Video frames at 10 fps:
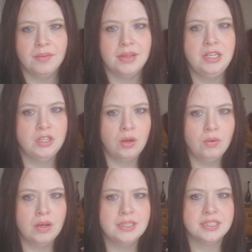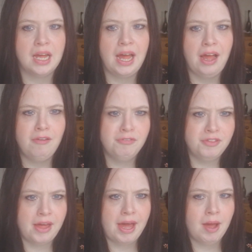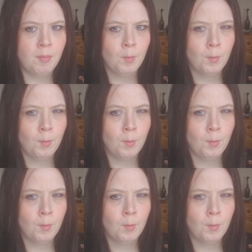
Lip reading: what, they don't like to have their